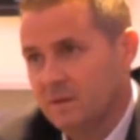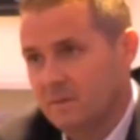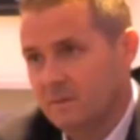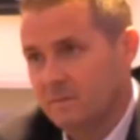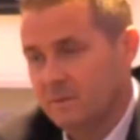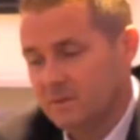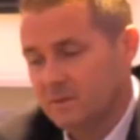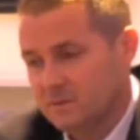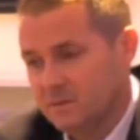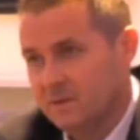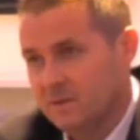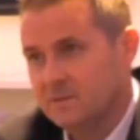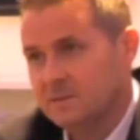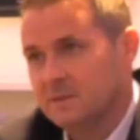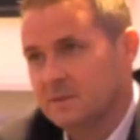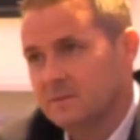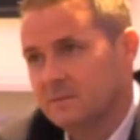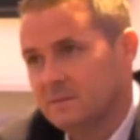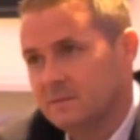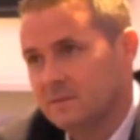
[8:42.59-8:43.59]
I'm
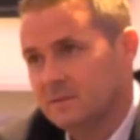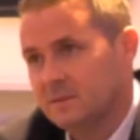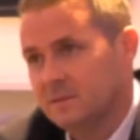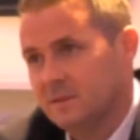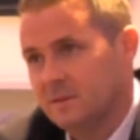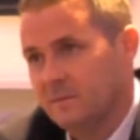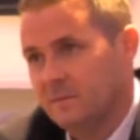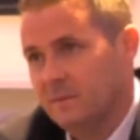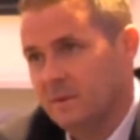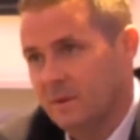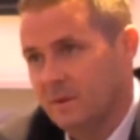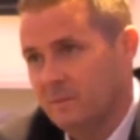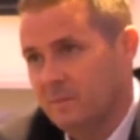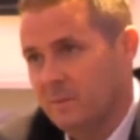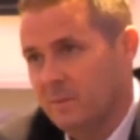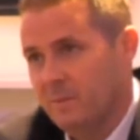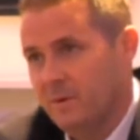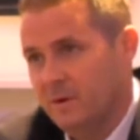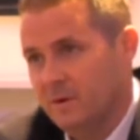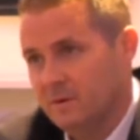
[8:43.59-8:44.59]
excited to
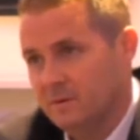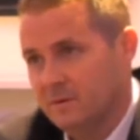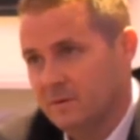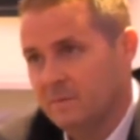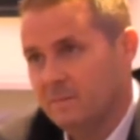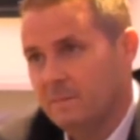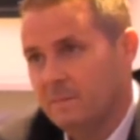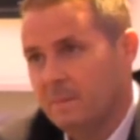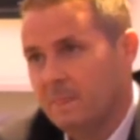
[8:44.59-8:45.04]
be part of it.